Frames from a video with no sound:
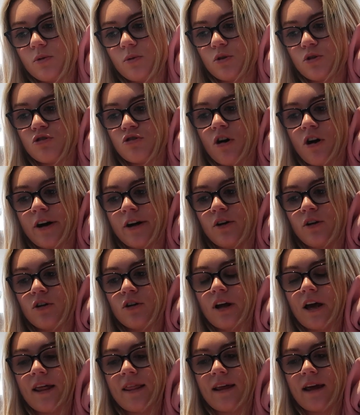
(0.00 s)
do a try
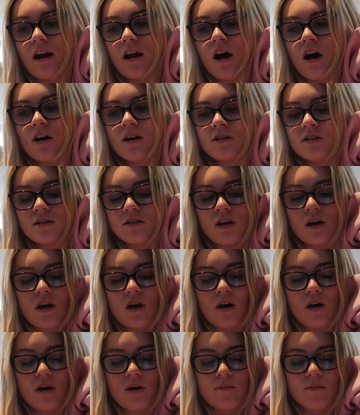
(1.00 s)
on and then ask
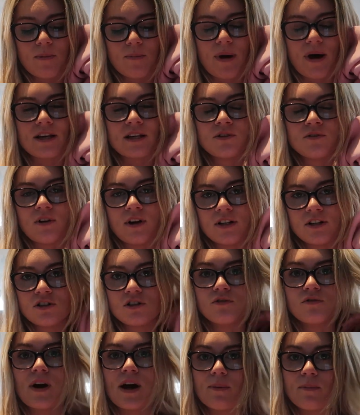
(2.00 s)
my best friend
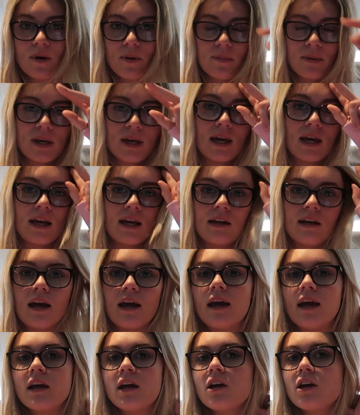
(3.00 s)
to rate my
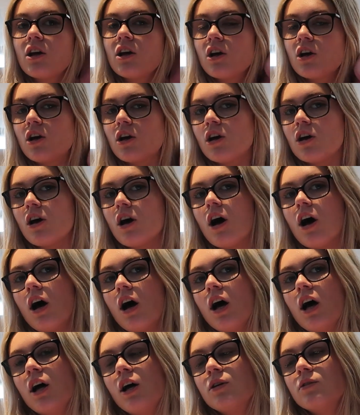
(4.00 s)
bikini.
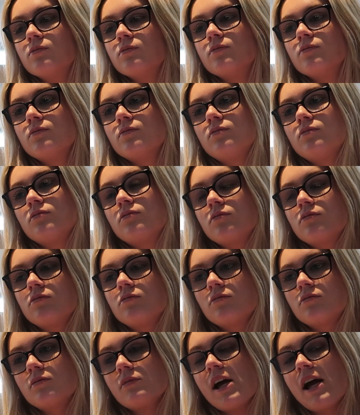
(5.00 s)

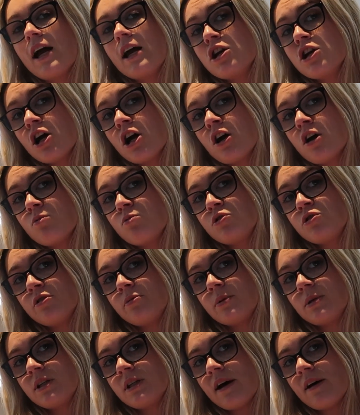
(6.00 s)
Enya, would
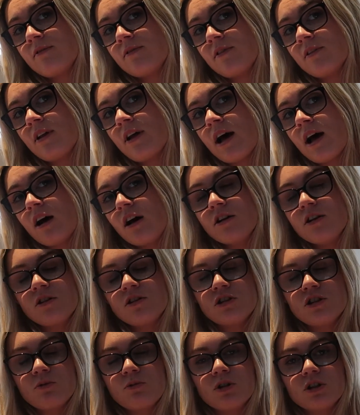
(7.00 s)
you be down for that? I know
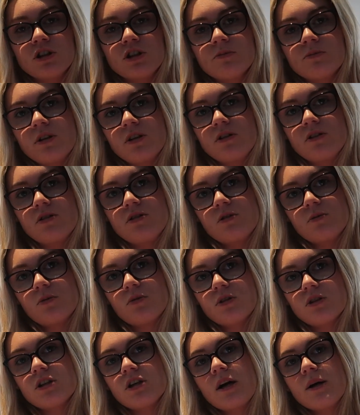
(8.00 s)
she watches my YouTube
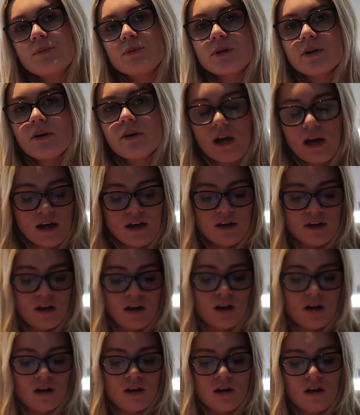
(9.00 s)
all the time, so
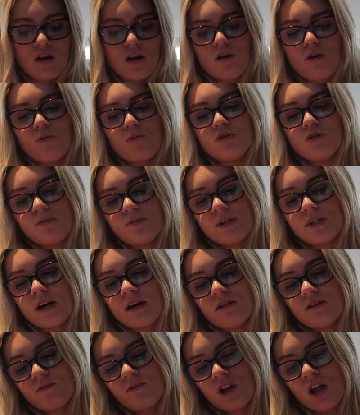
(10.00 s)
Enya, would you be
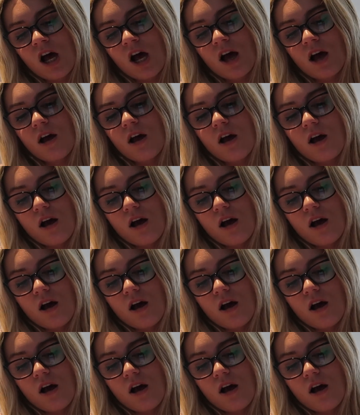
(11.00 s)
down for that?